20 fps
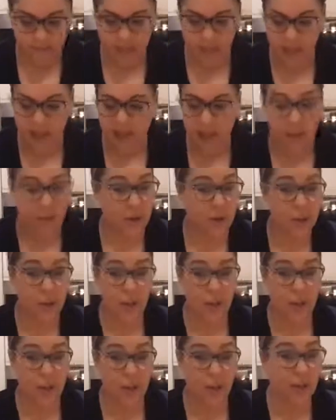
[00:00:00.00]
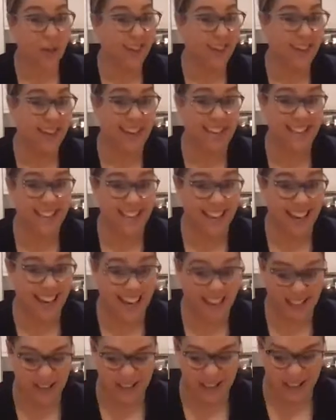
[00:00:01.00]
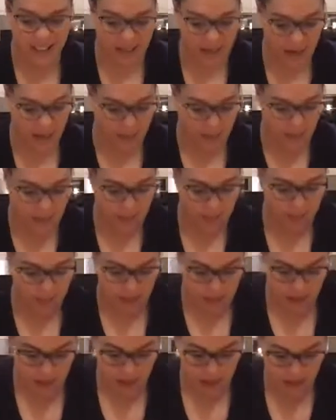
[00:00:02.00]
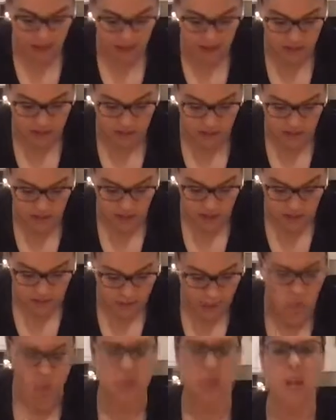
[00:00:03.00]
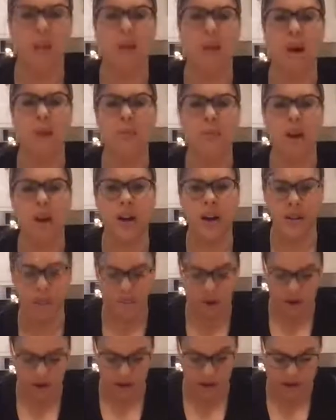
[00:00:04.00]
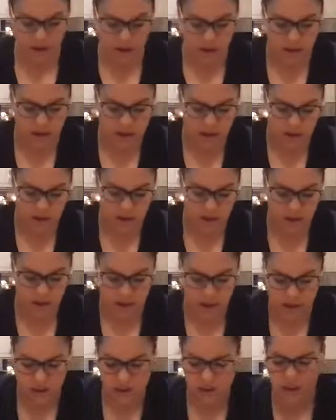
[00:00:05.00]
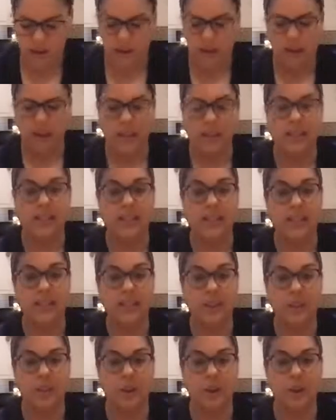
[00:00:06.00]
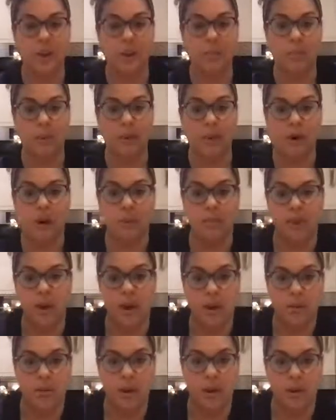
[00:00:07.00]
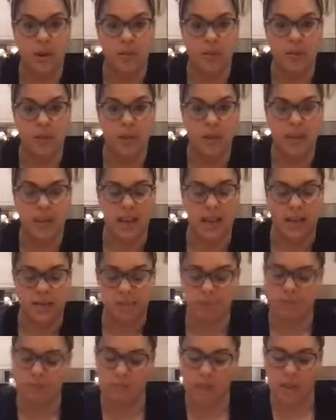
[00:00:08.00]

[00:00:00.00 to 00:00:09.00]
And I'm going to do exactly the same. So also I'm cutting mine. This is the top. I'm cutting mine upside down.